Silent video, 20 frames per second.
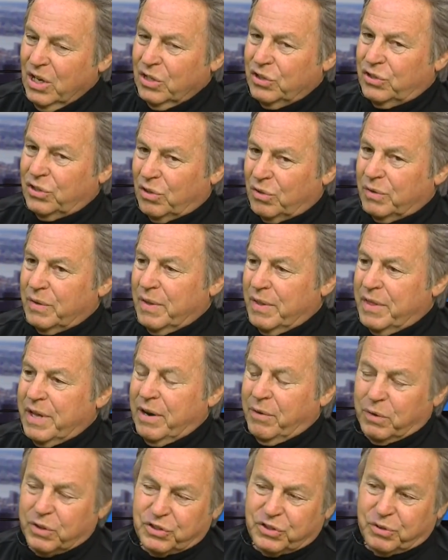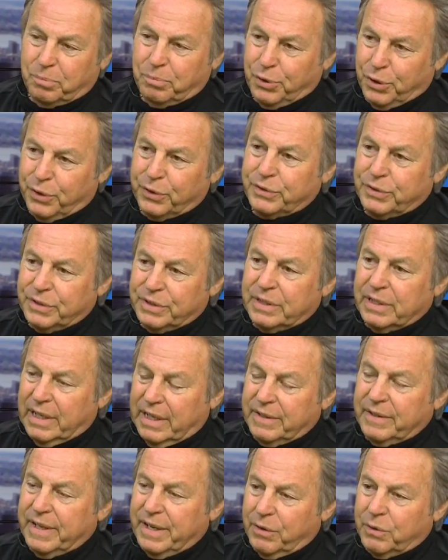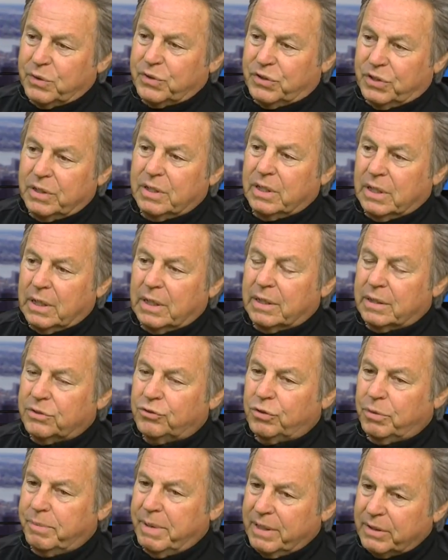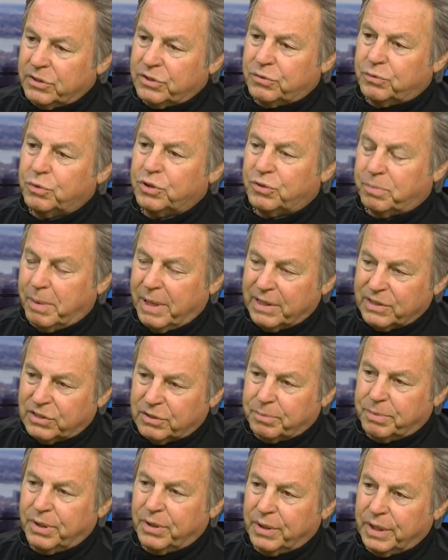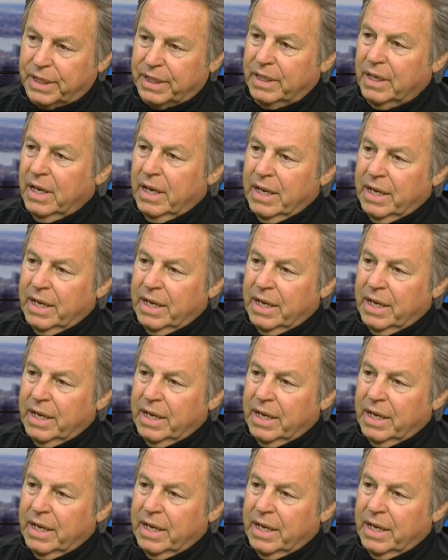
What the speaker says: So there was a burden and there was a tremendous responsibility